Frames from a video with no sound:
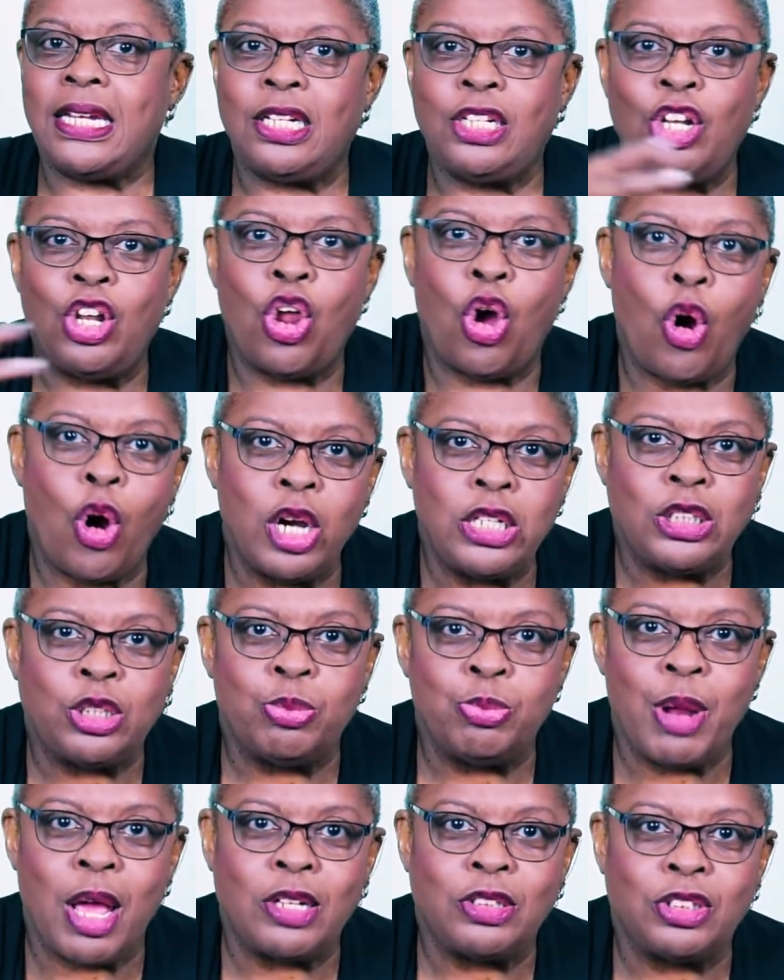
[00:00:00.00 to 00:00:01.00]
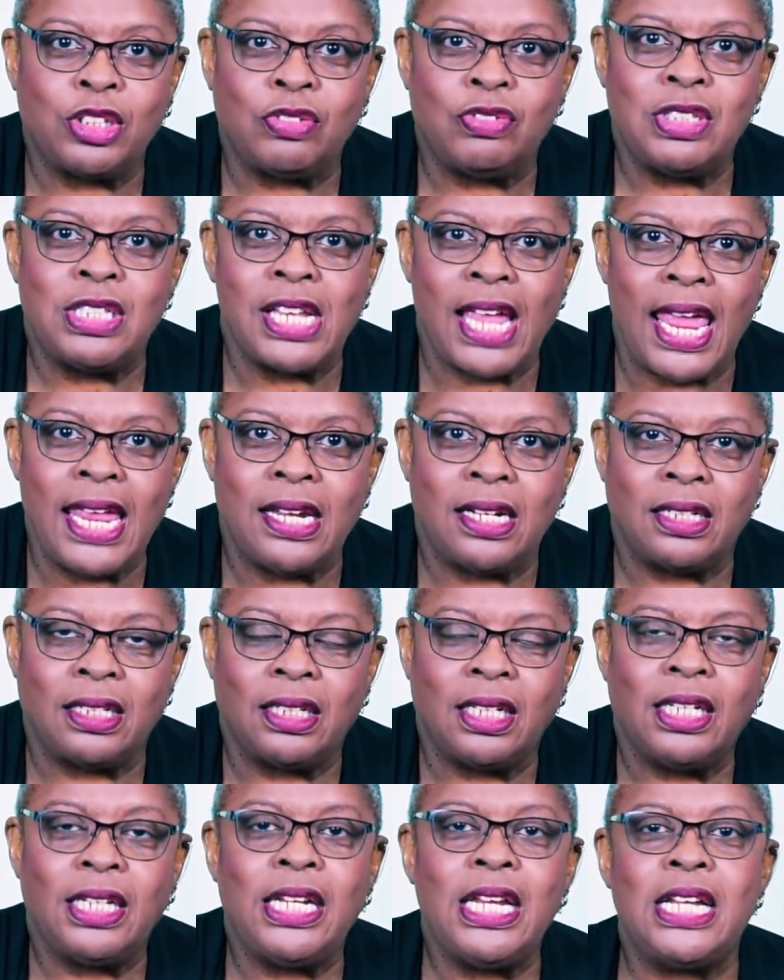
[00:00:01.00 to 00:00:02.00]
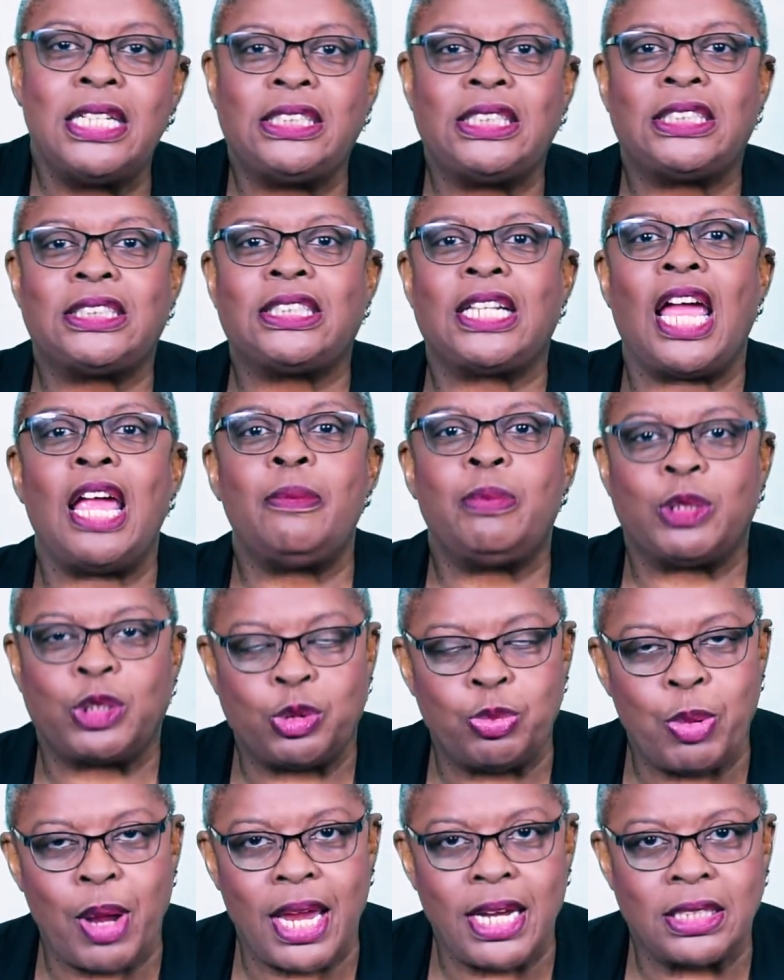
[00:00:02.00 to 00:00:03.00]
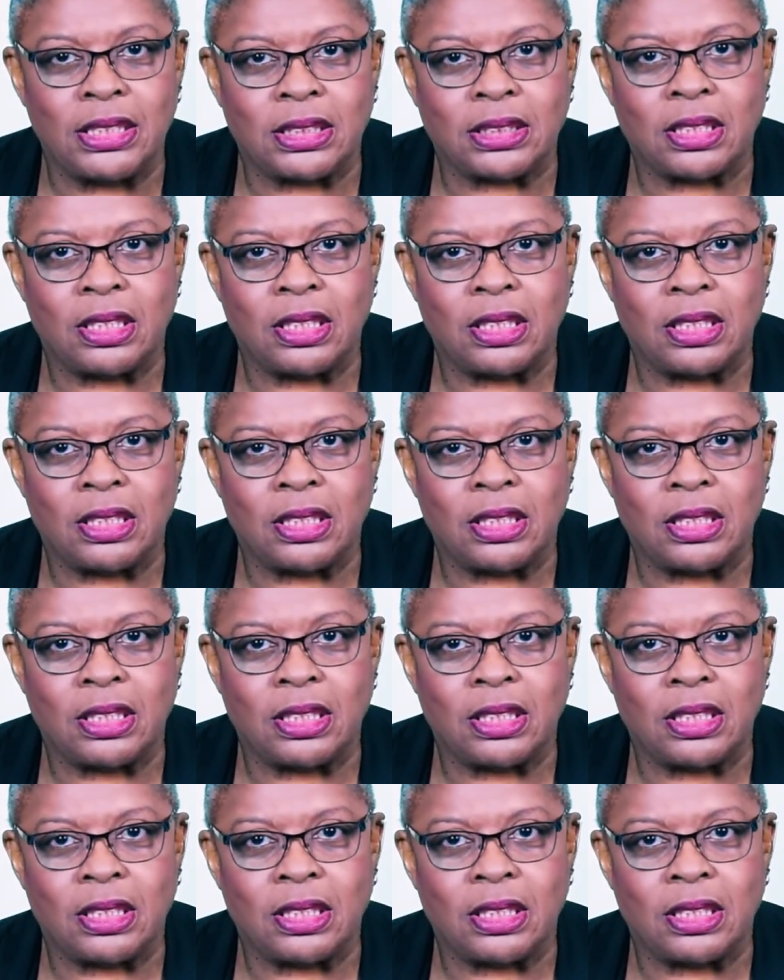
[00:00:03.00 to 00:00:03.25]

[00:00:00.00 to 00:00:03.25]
large amounts of data into cyberspace.